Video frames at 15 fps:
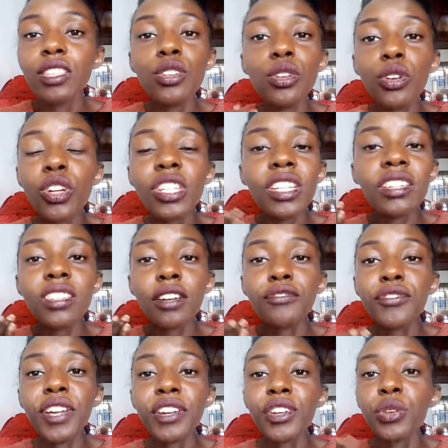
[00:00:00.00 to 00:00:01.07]
You're not
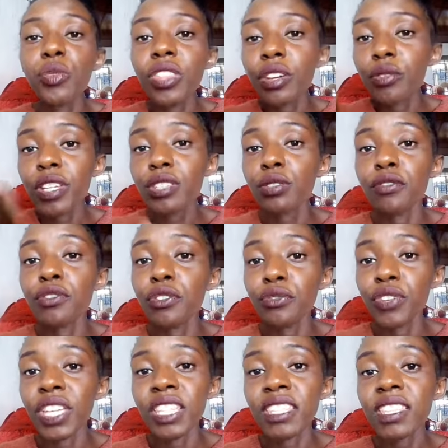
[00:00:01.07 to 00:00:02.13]
interfering with the rest of your
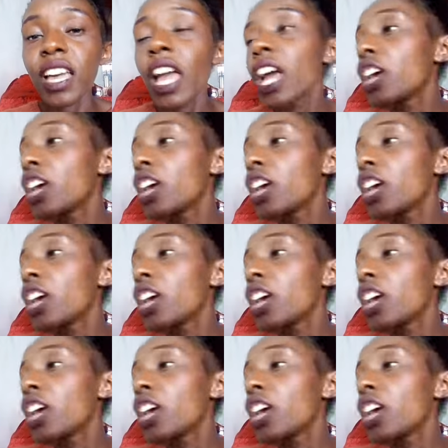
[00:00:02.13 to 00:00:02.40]
face.